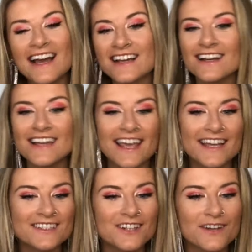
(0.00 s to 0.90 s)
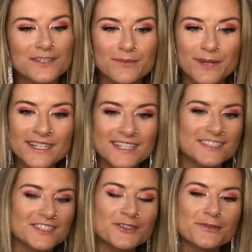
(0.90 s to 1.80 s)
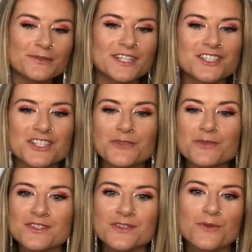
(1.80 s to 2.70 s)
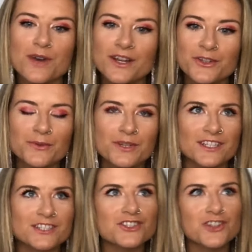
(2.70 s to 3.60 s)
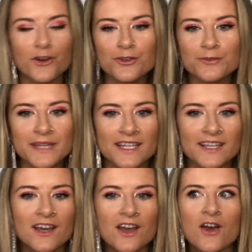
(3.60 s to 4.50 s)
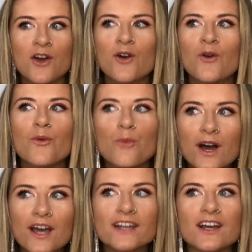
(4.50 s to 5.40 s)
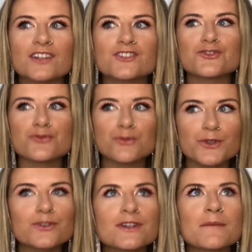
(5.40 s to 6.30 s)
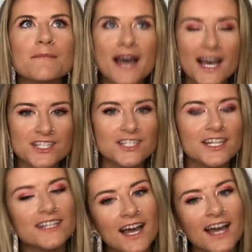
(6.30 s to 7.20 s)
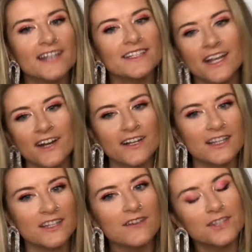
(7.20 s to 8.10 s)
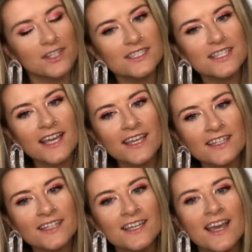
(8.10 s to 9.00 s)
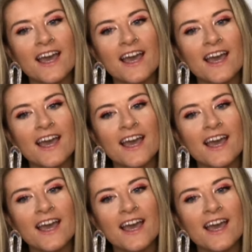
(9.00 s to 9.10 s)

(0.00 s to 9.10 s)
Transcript: gotta hand it off to Britney too, because she was the one who really showed me what a true, compassionate, kind, caring love looks like.